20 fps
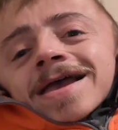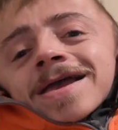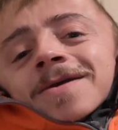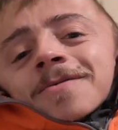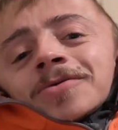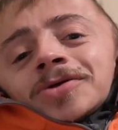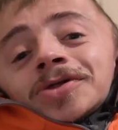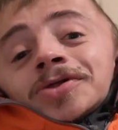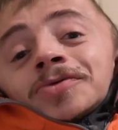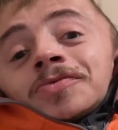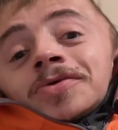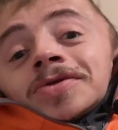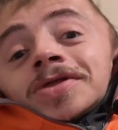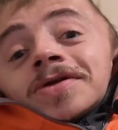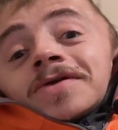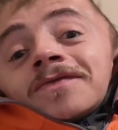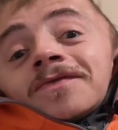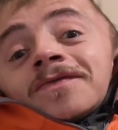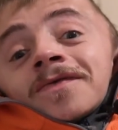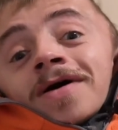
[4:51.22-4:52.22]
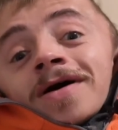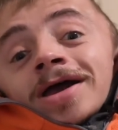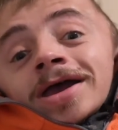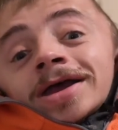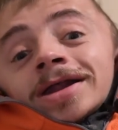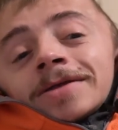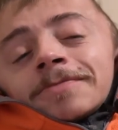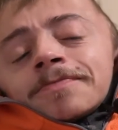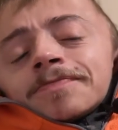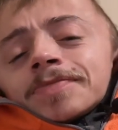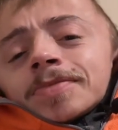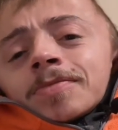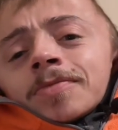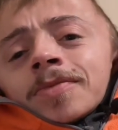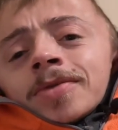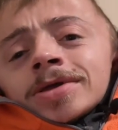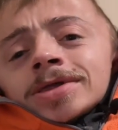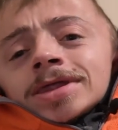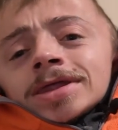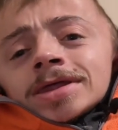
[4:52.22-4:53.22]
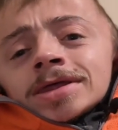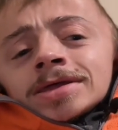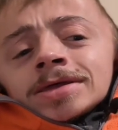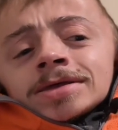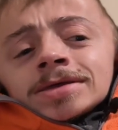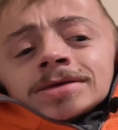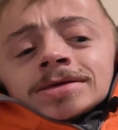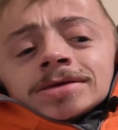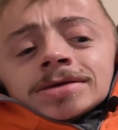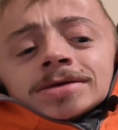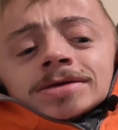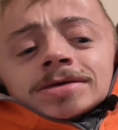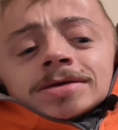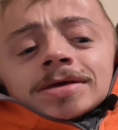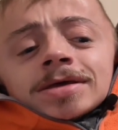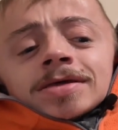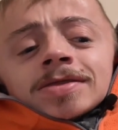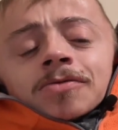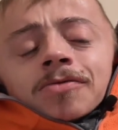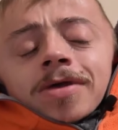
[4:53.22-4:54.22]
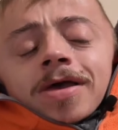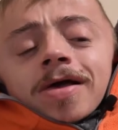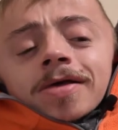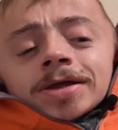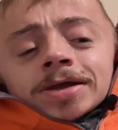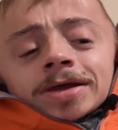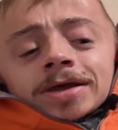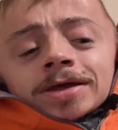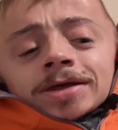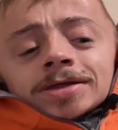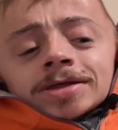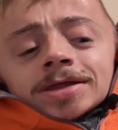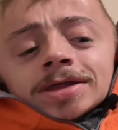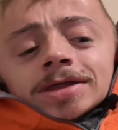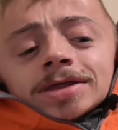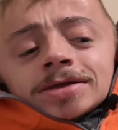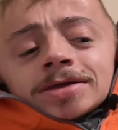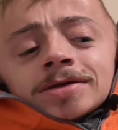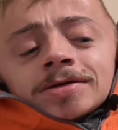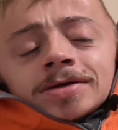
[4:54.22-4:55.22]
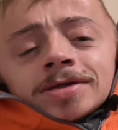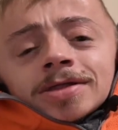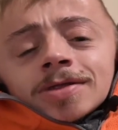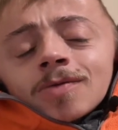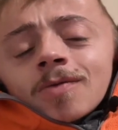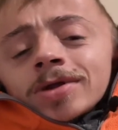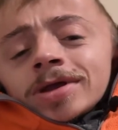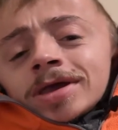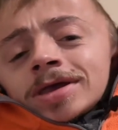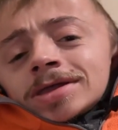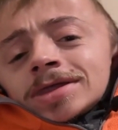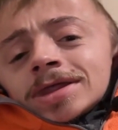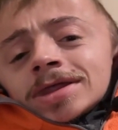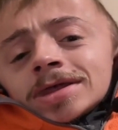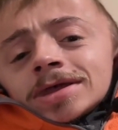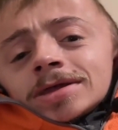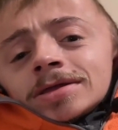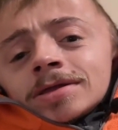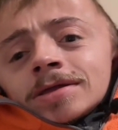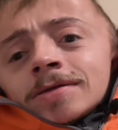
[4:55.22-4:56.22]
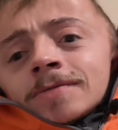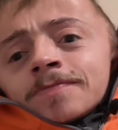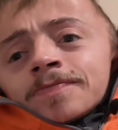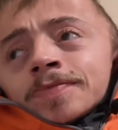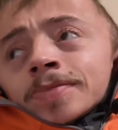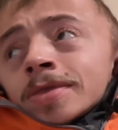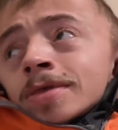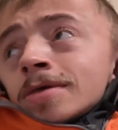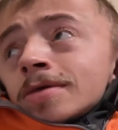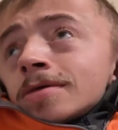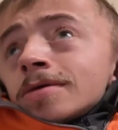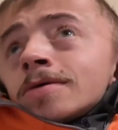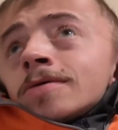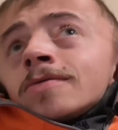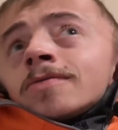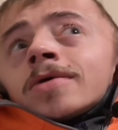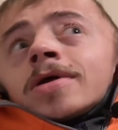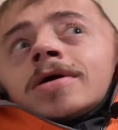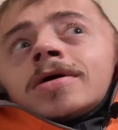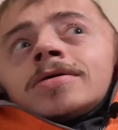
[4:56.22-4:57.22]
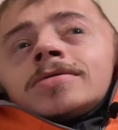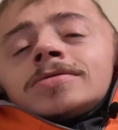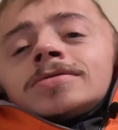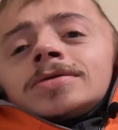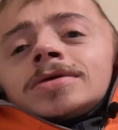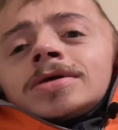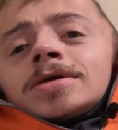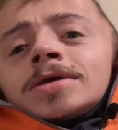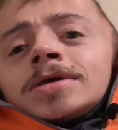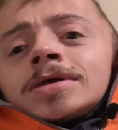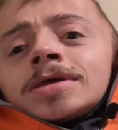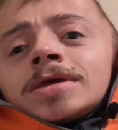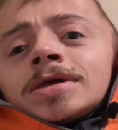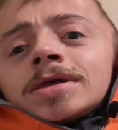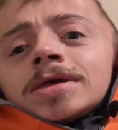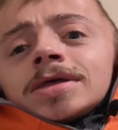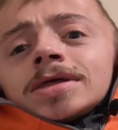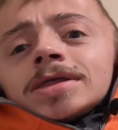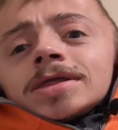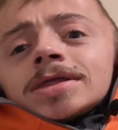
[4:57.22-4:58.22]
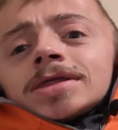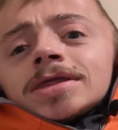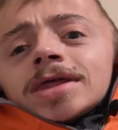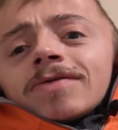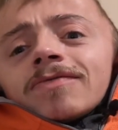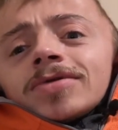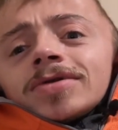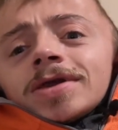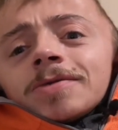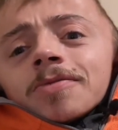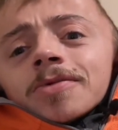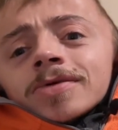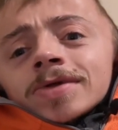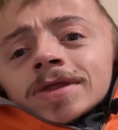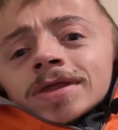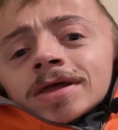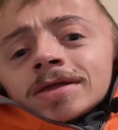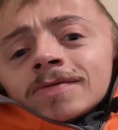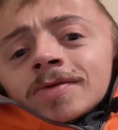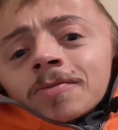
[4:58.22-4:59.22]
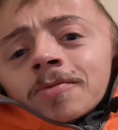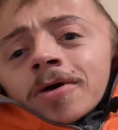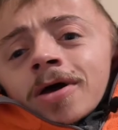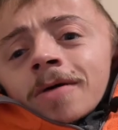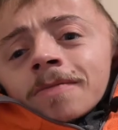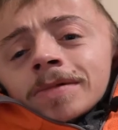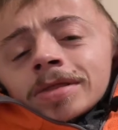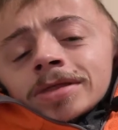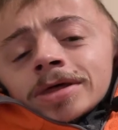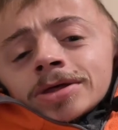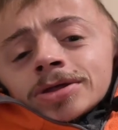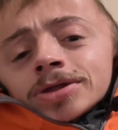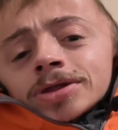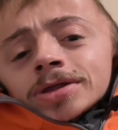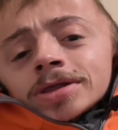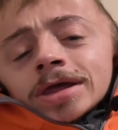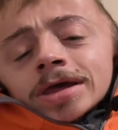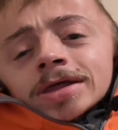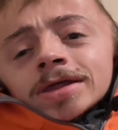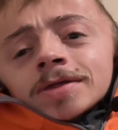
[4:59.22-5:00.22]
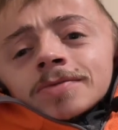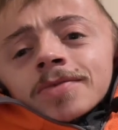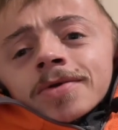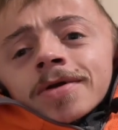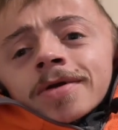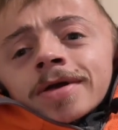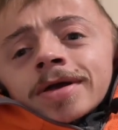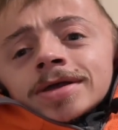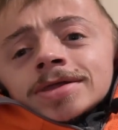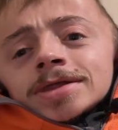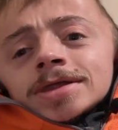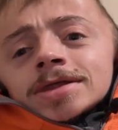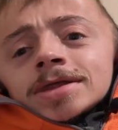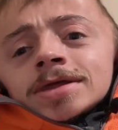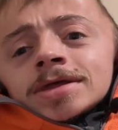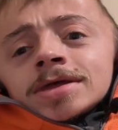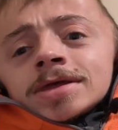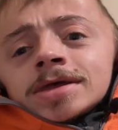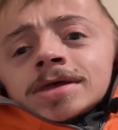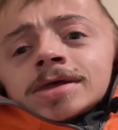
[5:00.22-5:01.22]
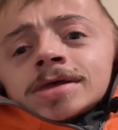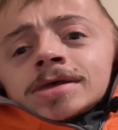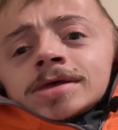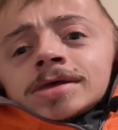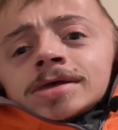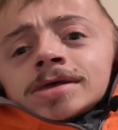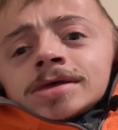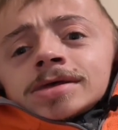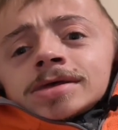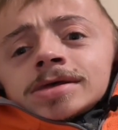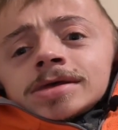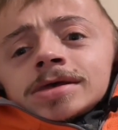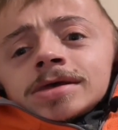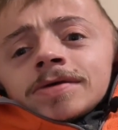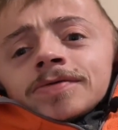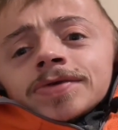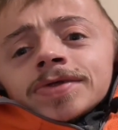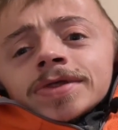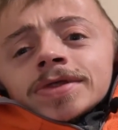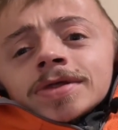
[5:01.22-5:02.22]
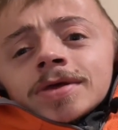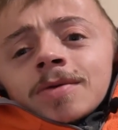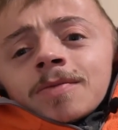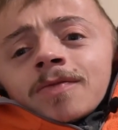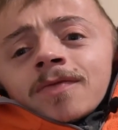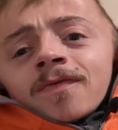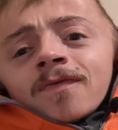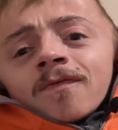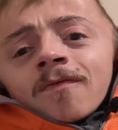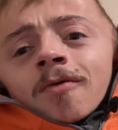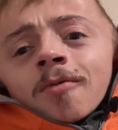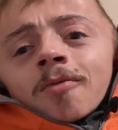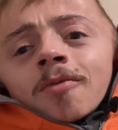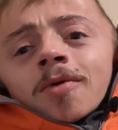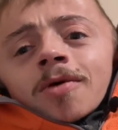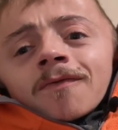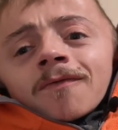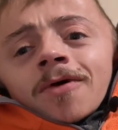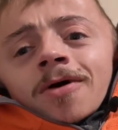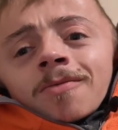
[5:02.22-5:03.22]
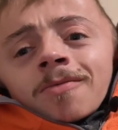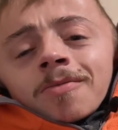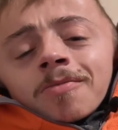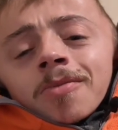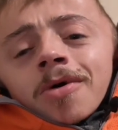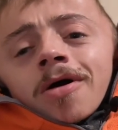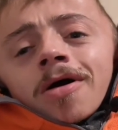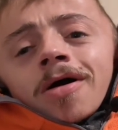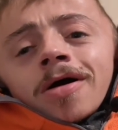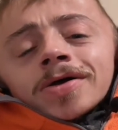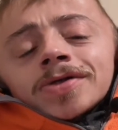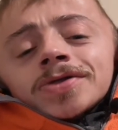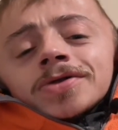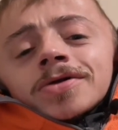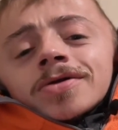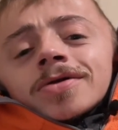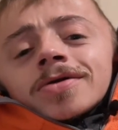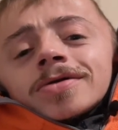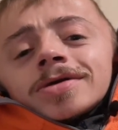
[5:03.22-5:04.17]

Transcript: which was fine. But the reality is, in 2018, around 70% of the population experienced, some form of imposter